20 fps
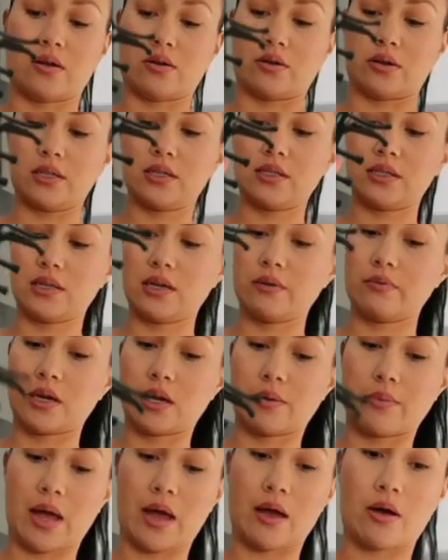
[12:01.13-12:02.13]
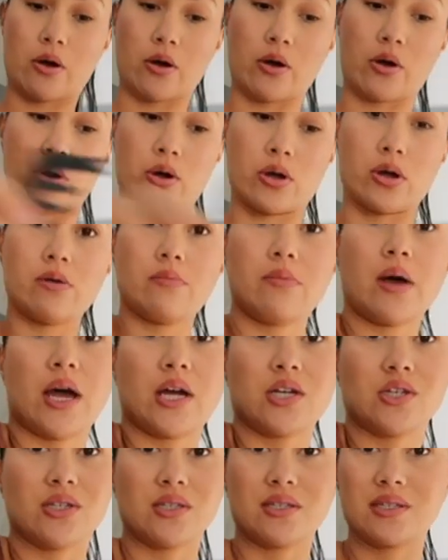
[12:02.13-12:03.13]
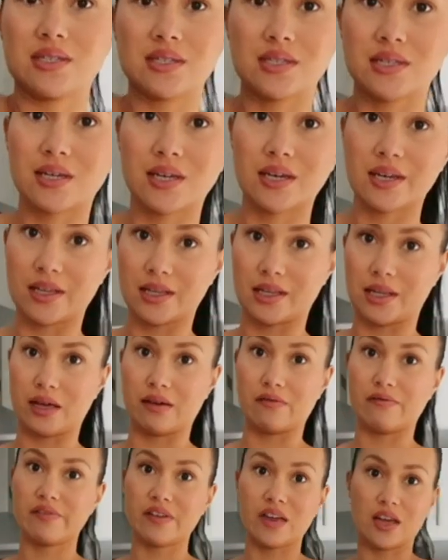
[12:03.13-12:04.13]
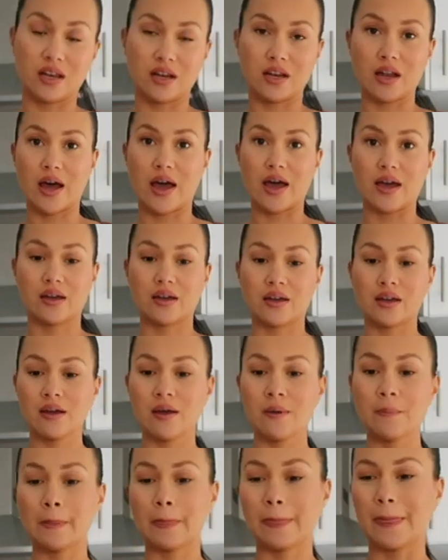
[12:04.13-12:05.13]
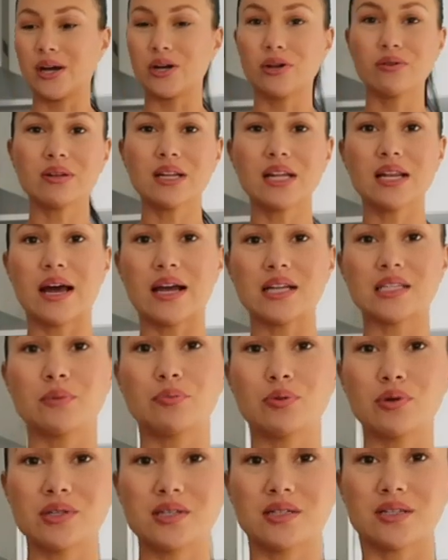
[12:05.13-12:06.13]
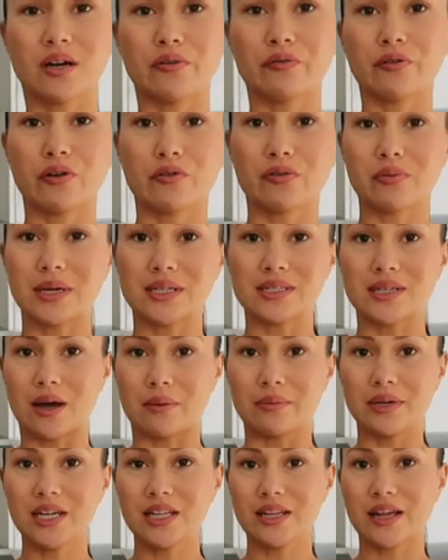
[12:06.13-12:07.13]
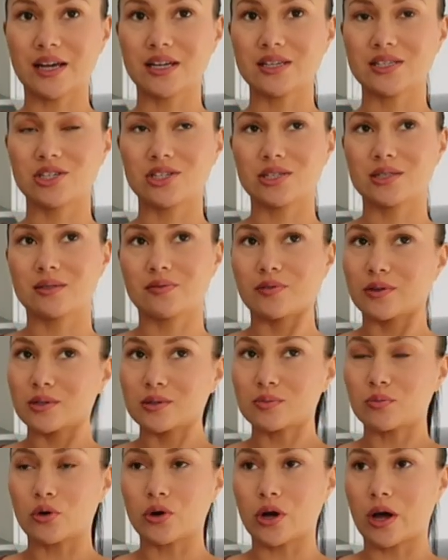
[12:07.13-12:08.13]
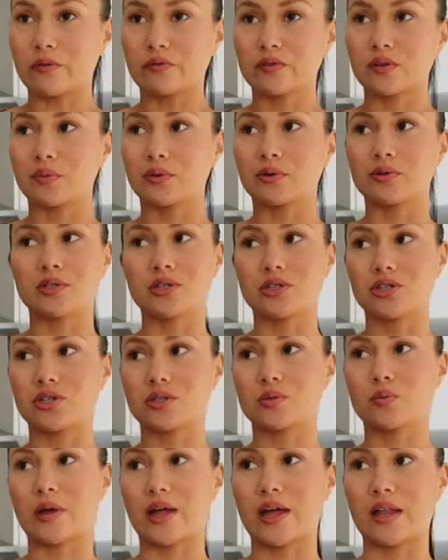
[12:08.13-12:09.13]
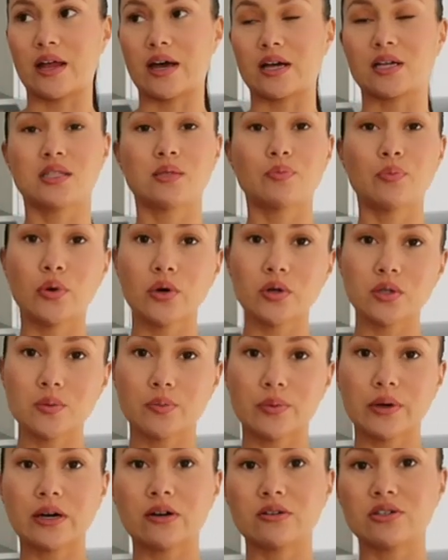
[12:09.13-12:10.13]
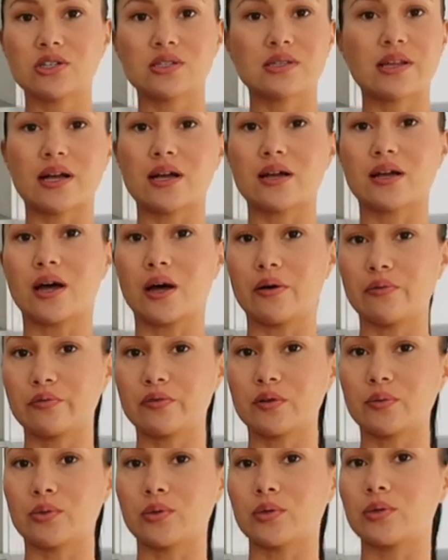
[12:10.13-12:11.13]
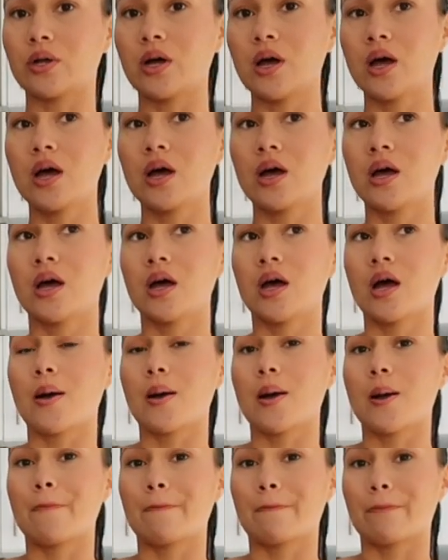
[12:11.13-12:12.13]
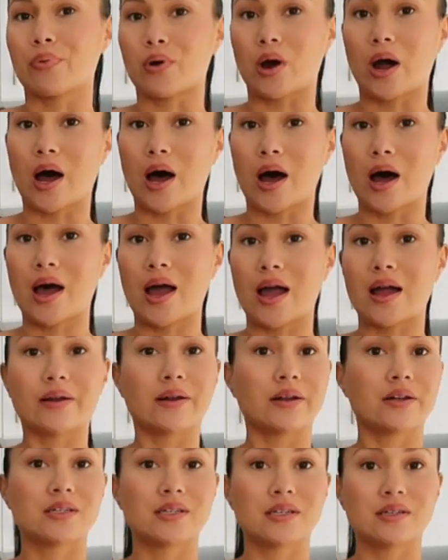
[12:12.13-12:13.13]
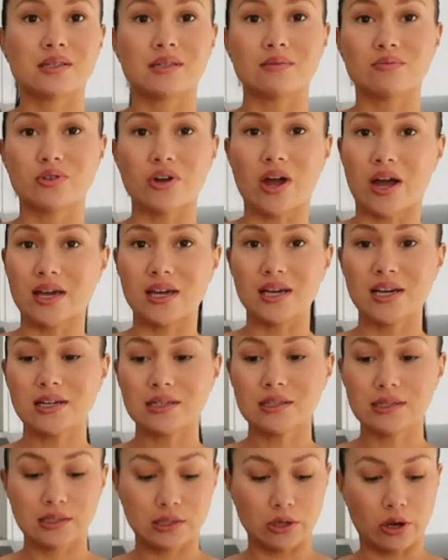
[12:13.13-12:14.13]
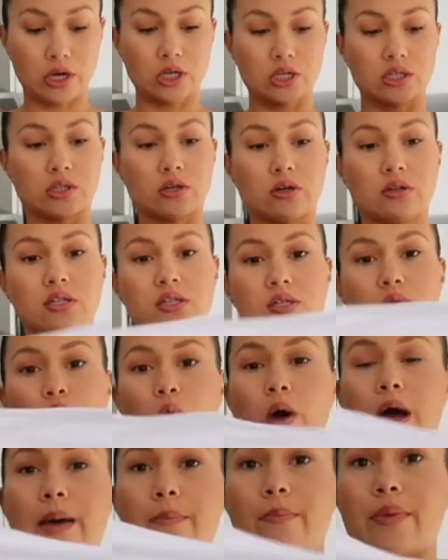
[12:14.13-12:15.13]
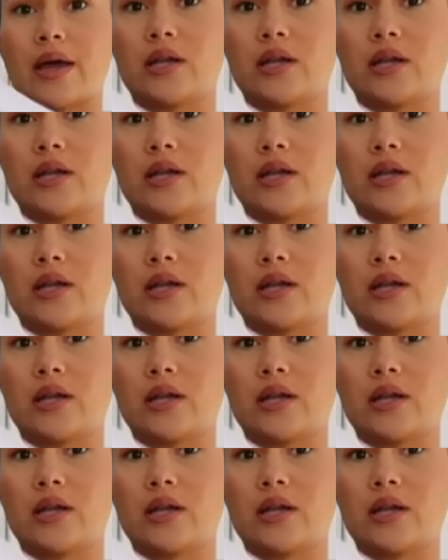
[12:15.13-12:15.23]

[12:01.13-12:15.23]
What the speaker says: honestly, when I'm at home, I just live in like, I don't really like to put stuff over my tummy. Like, it just feels more comfortable to just wear like a sports bra or just like a comfortable bra and some trackies. So I just got this white